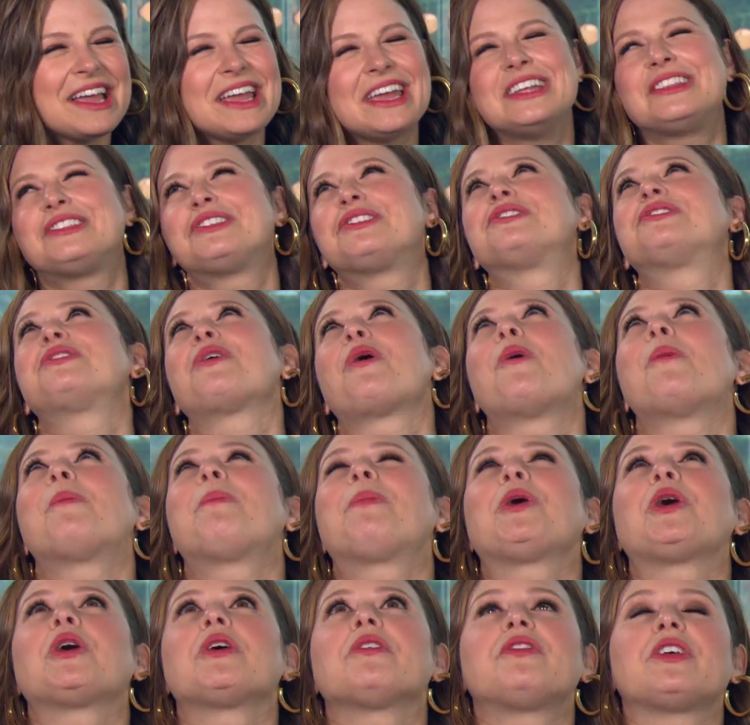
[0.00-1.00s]
It's so
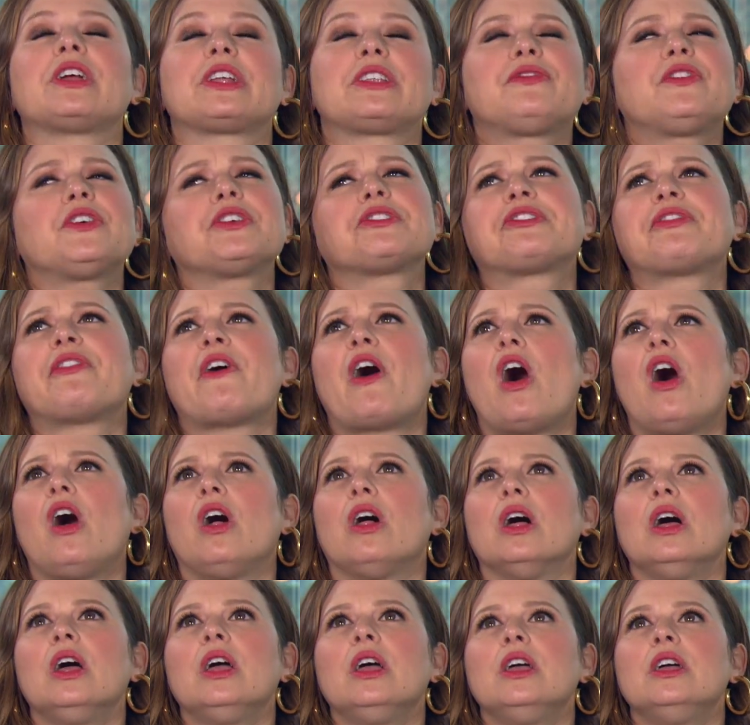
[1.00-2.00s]
perfect. First of
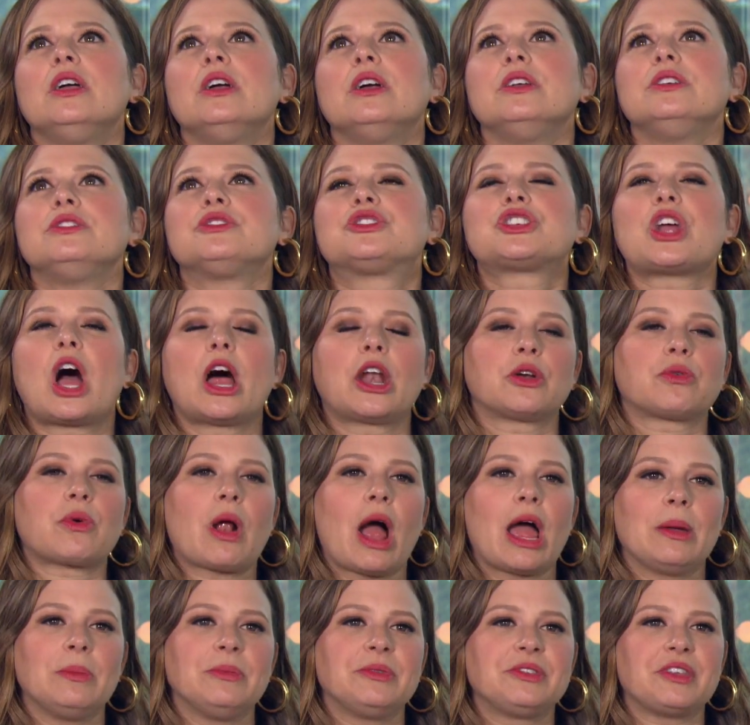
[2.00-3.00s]
all, Shonda
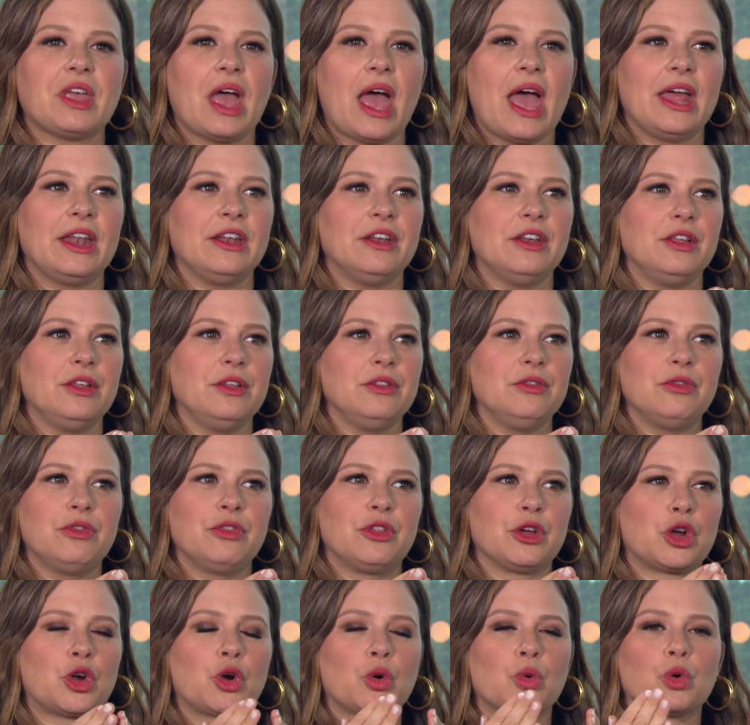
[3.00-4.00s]
Rhimes and
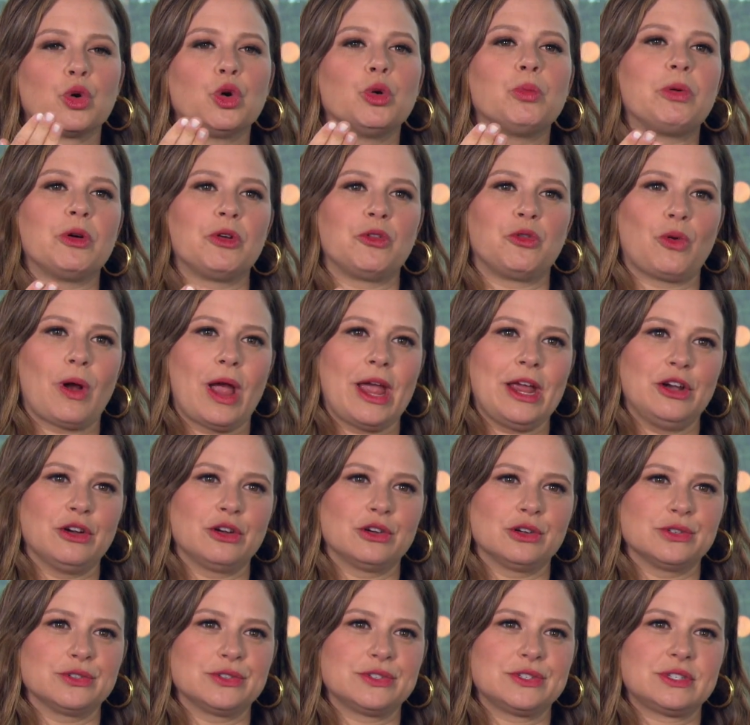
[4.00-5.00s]
the group of
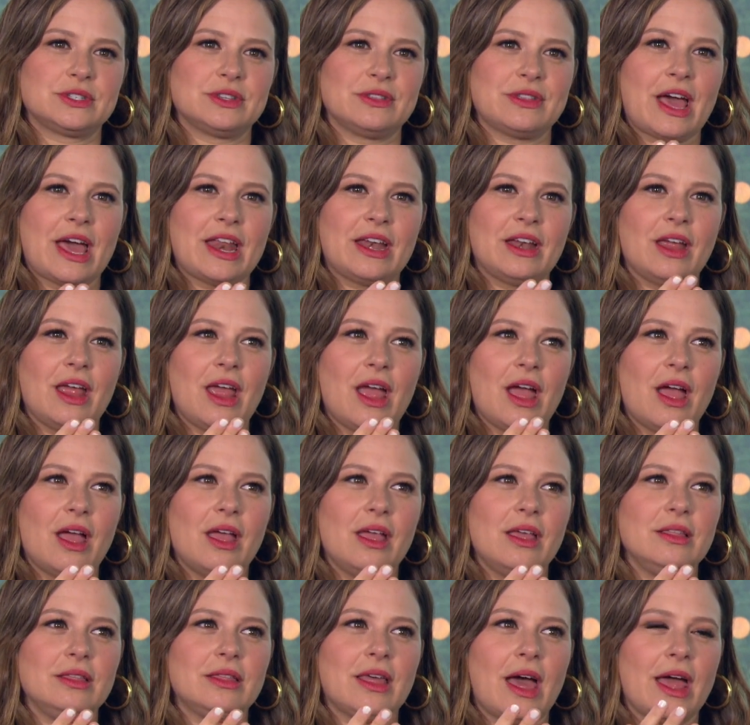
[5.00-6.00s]
writers that
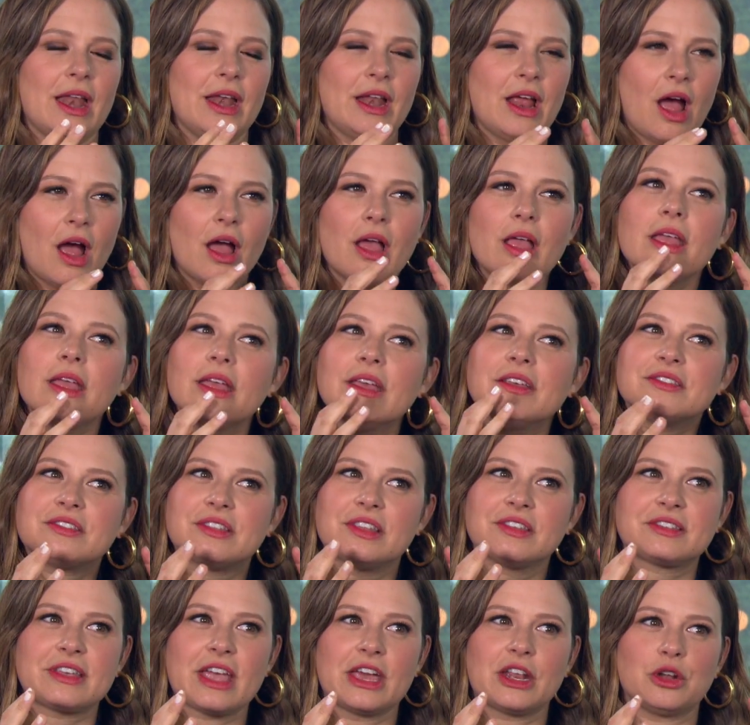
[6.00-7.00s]
that is
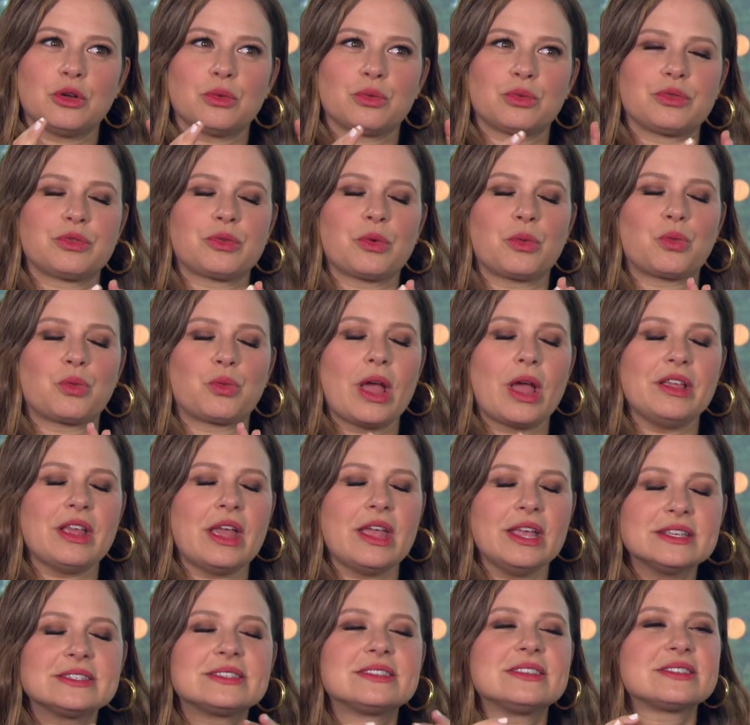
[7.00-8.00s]
the Scandal
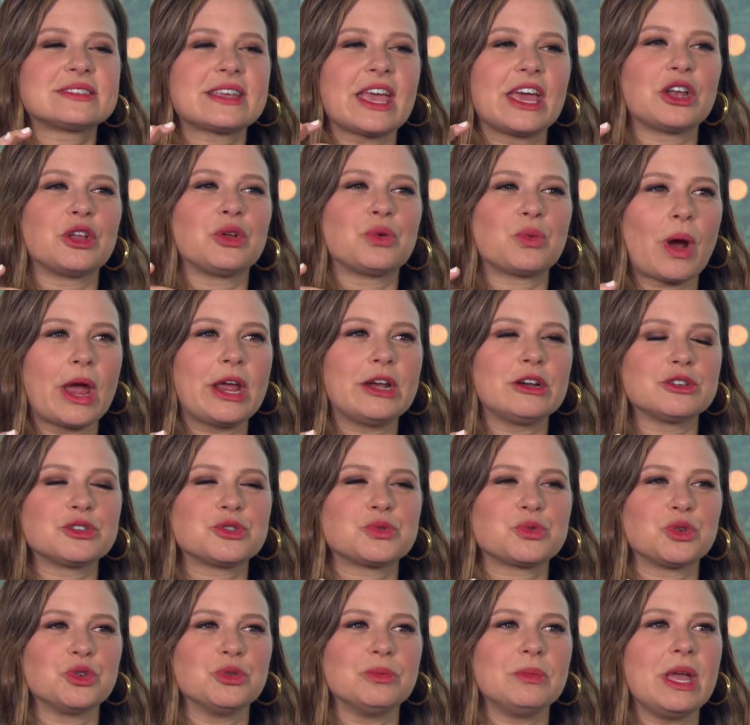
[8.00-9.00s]
is the Scandal
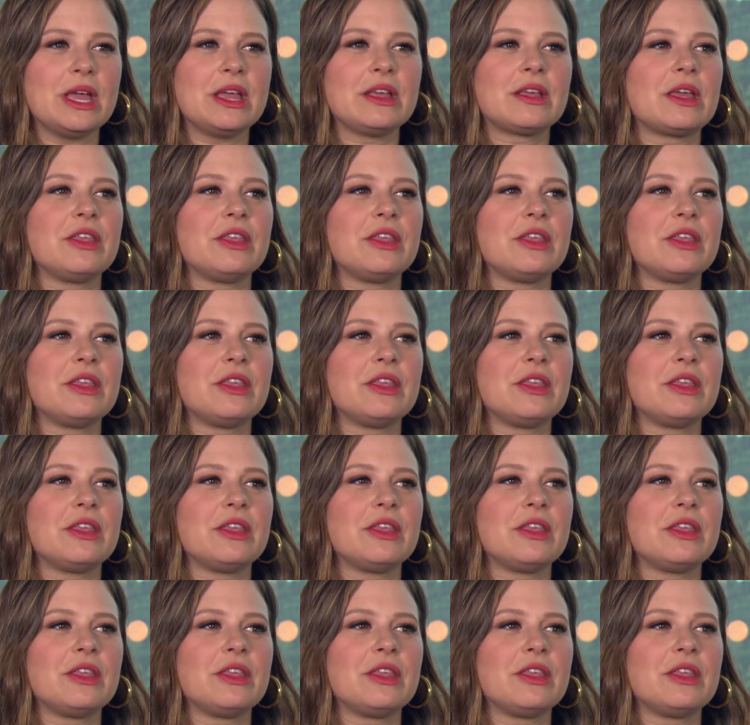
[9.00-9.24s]
writers room.